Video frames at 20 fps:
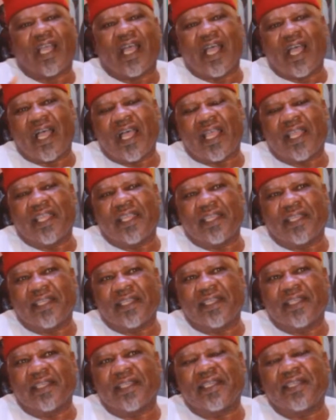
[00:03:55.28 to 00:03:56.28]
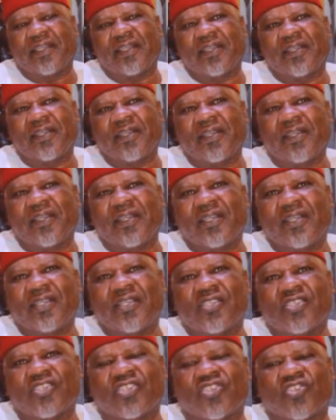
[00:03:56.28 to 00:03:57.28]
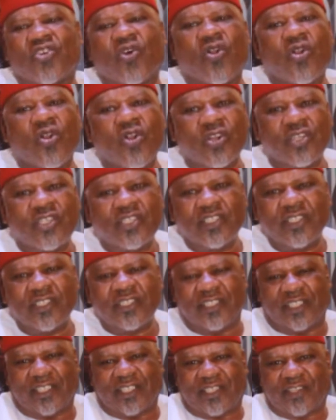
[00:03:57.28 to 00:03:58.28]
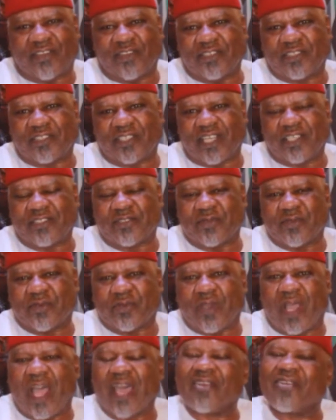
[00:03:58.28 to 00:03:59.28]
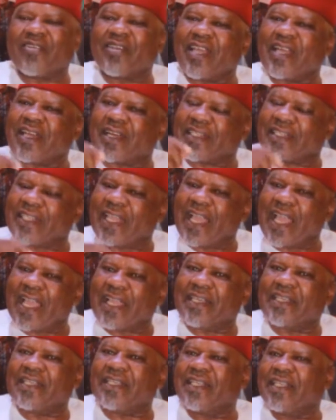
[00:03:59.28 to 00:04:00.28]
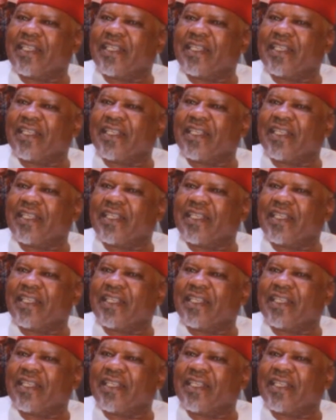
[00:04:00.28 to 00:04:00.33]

I sold the contract to another retired